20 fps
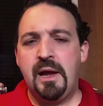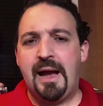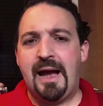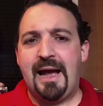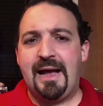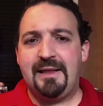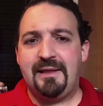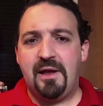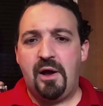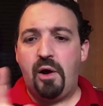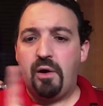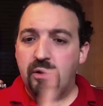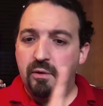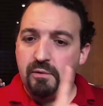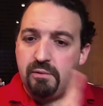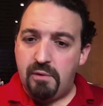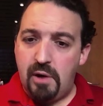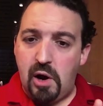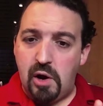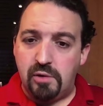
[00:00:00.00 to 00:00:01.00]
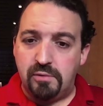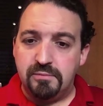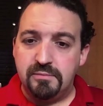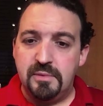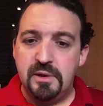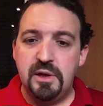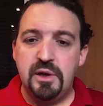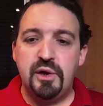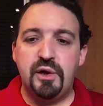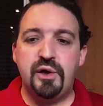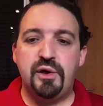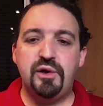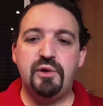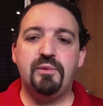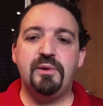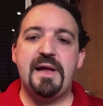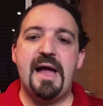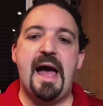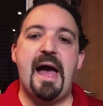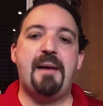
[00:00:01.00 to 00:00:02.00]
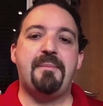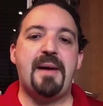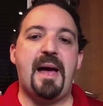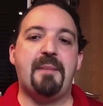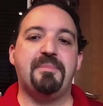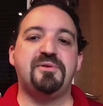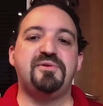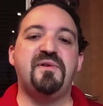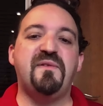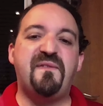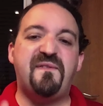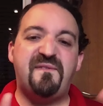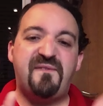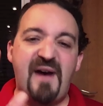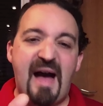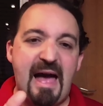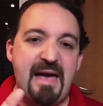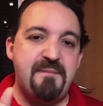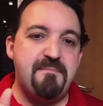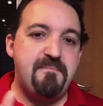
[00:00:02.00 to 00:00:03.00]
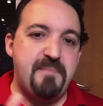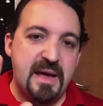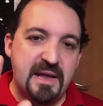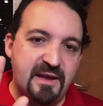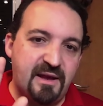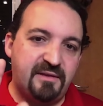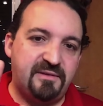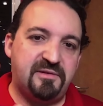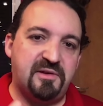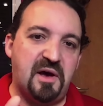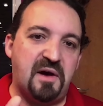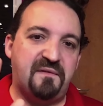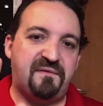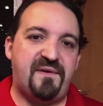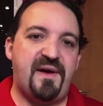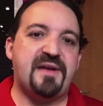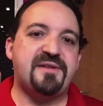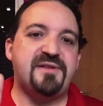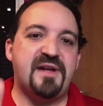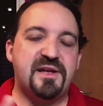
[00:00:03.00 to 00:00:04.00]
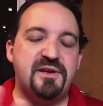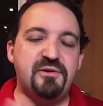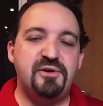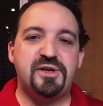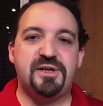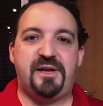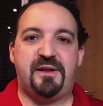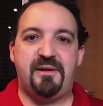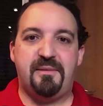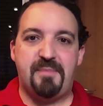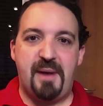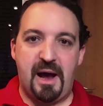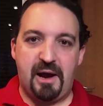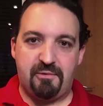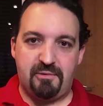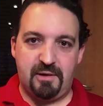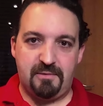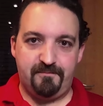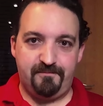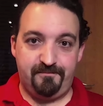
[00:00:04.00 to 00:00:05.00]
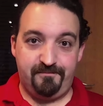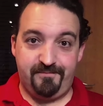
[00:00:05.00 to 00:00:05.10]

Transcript: And on Chrome, you will have up to 5 minutes of execution in the background.